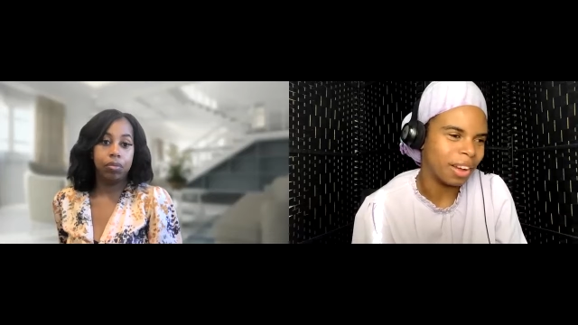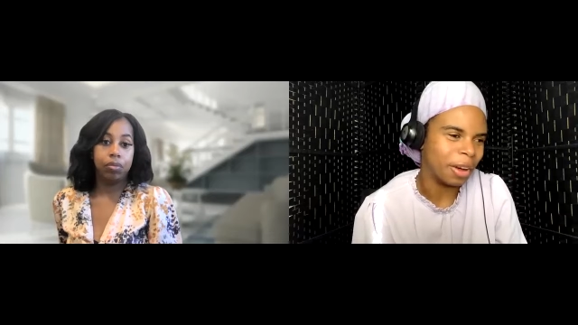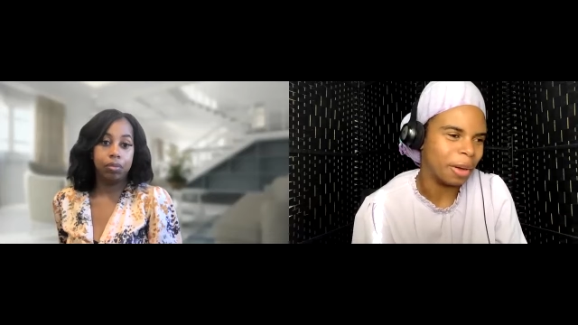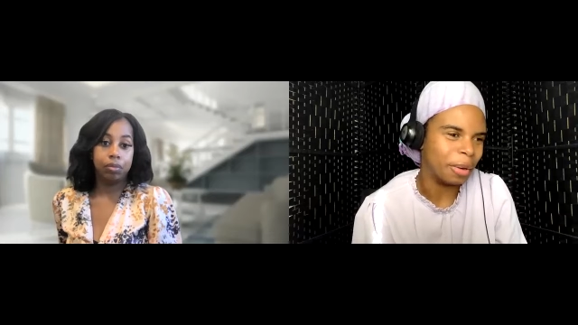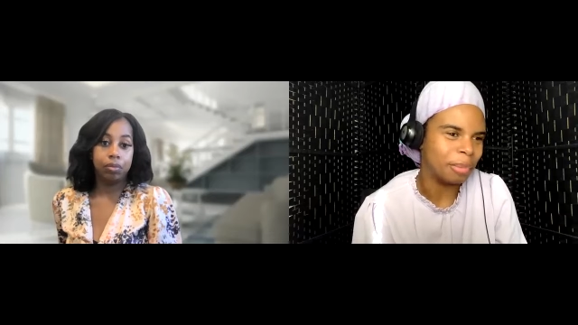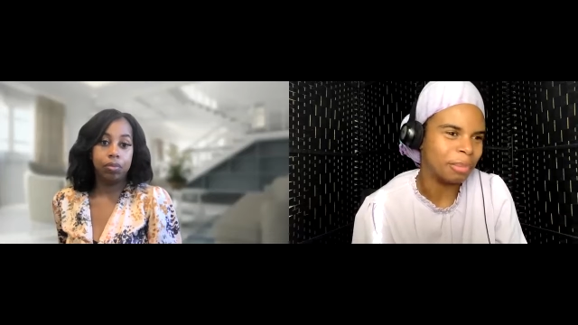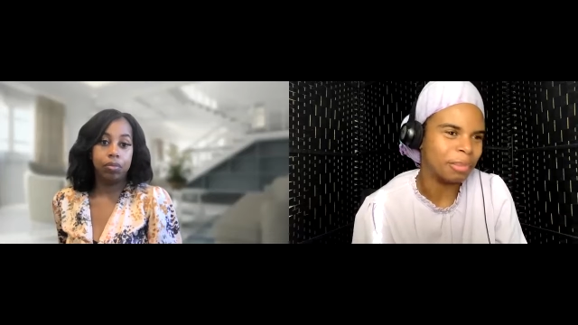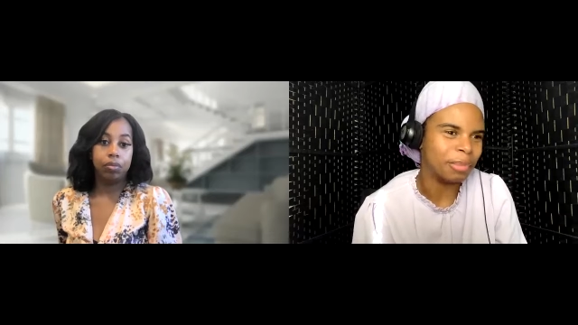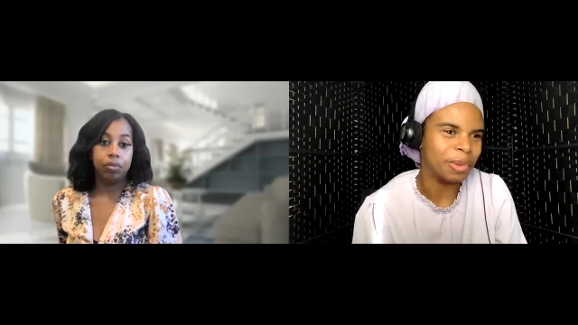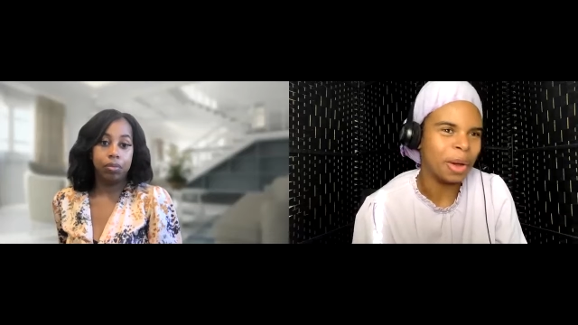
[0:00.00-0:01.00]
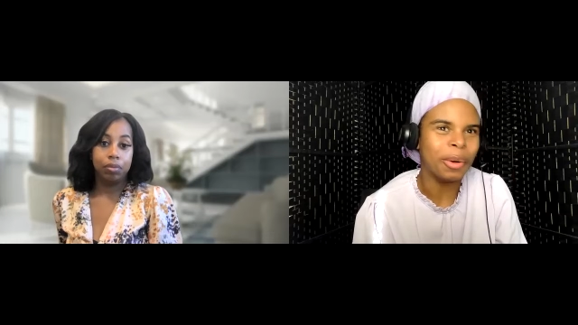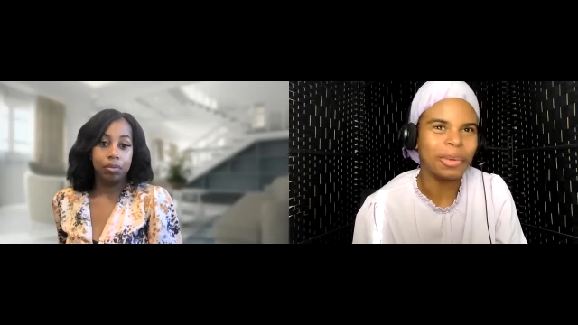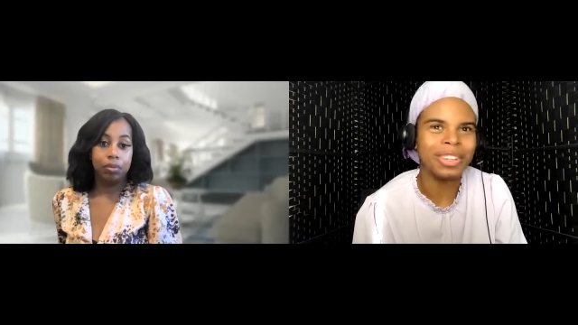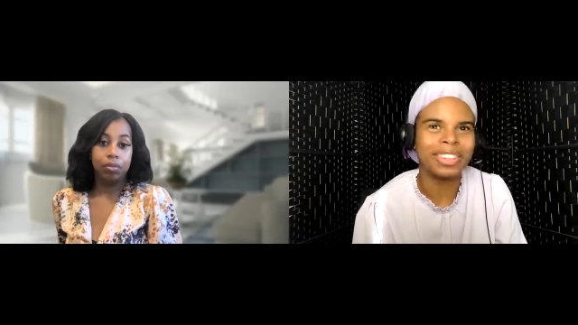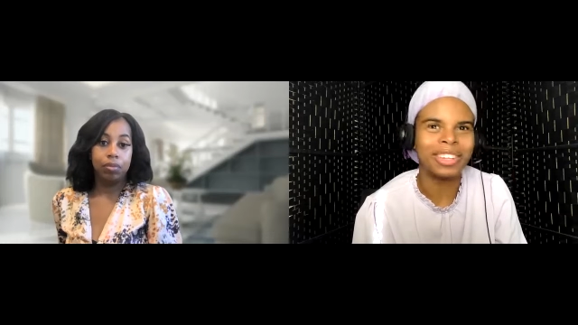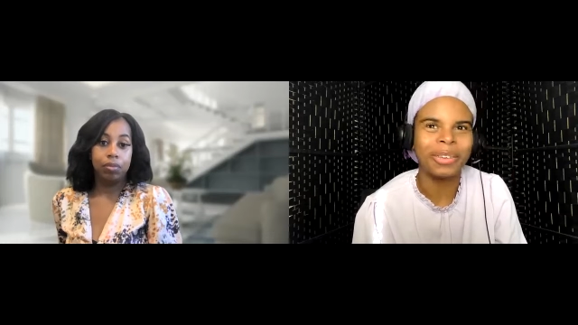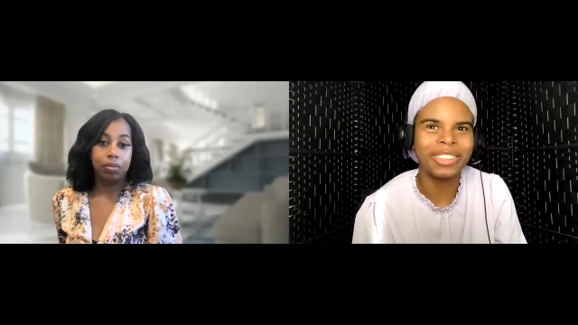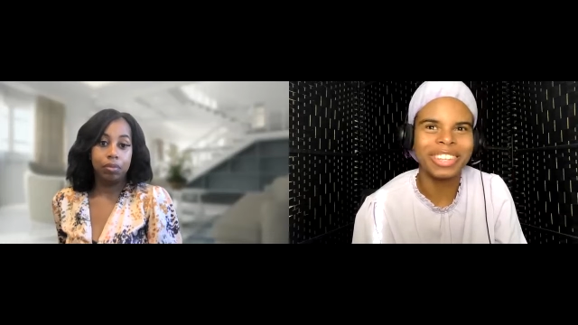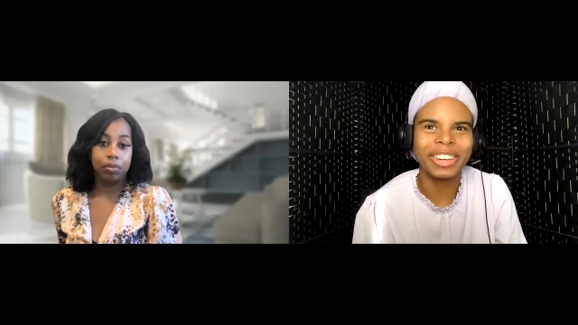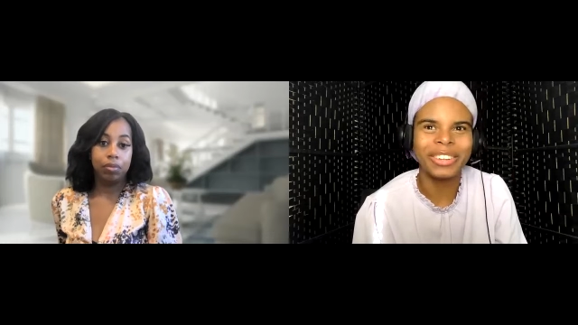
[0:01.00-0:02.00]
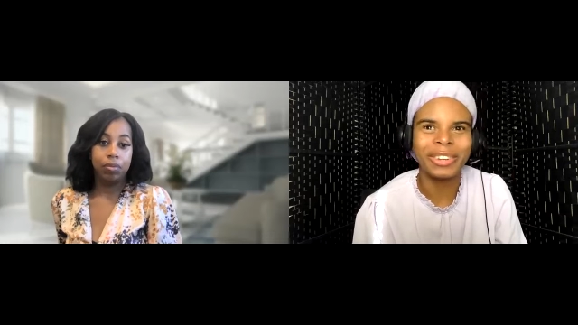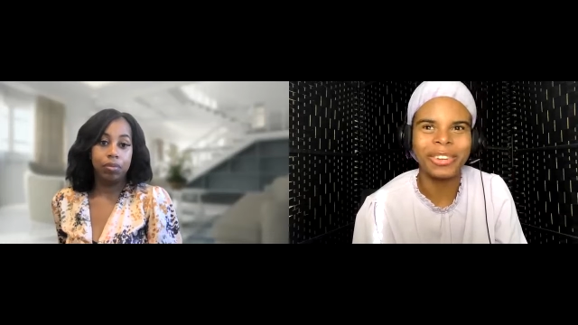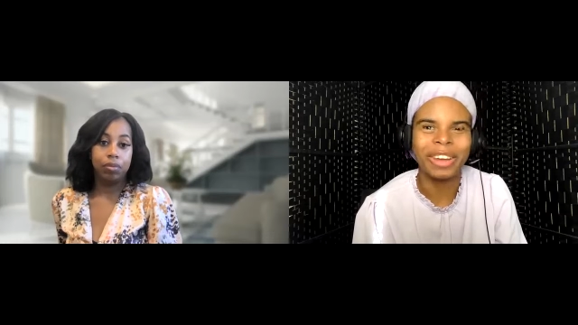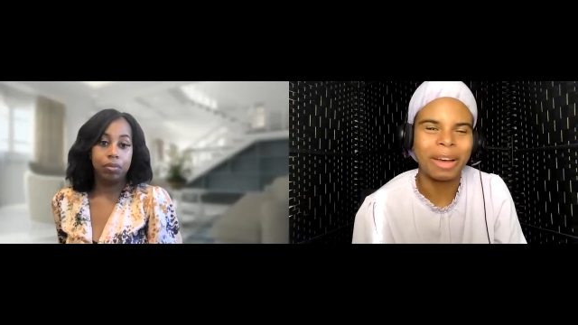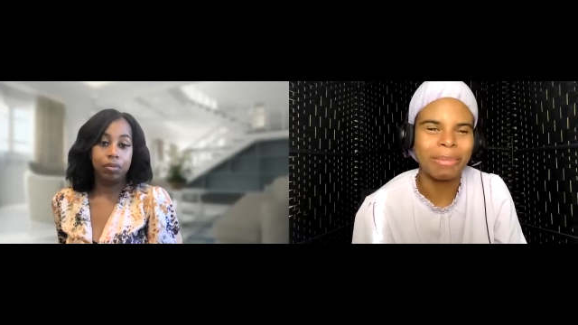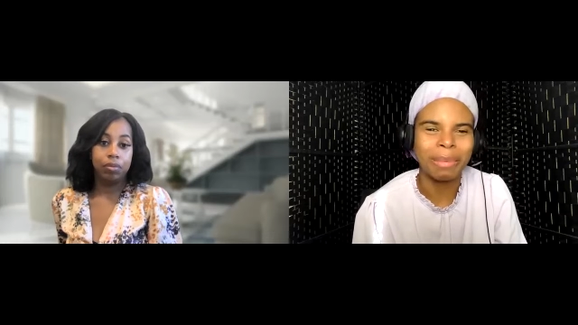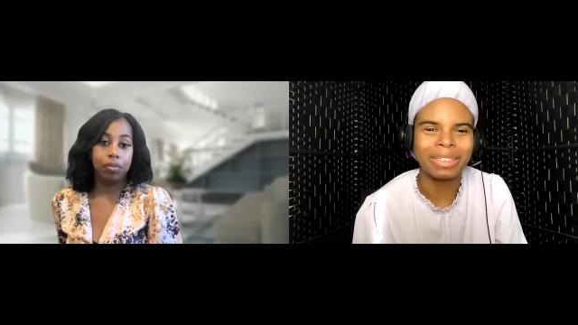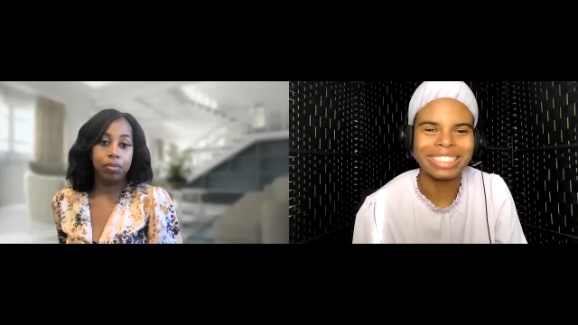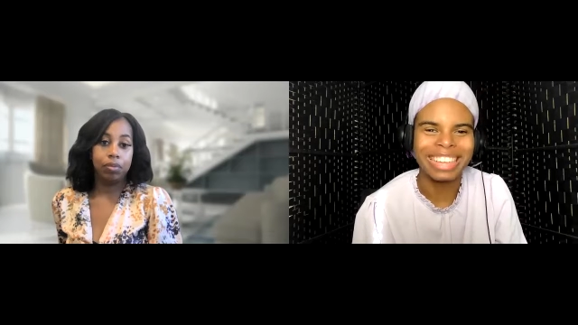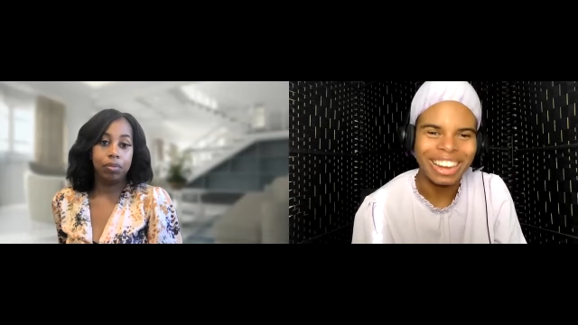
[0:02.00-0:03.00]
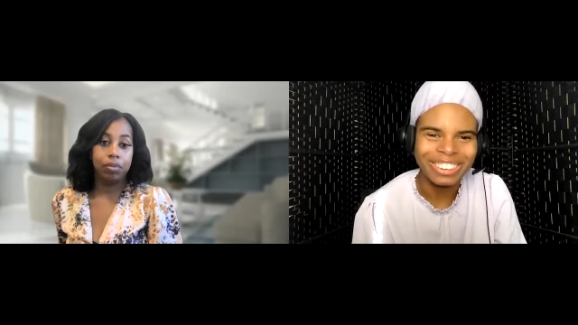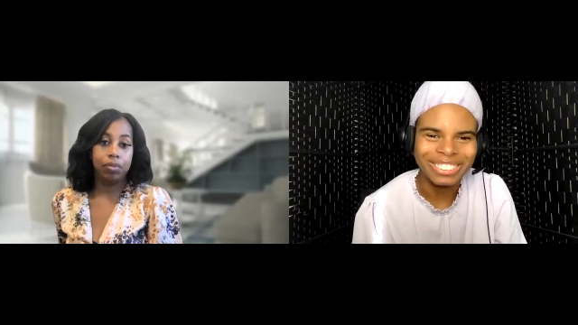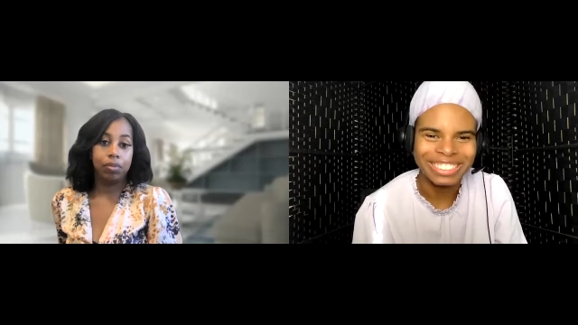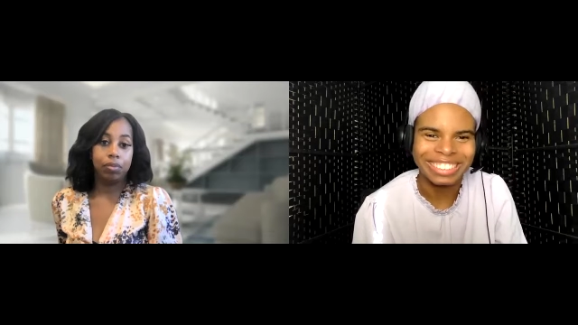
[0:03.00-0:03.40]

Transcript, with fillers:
Speaker 1: um, don't don't sell your grandmama's house.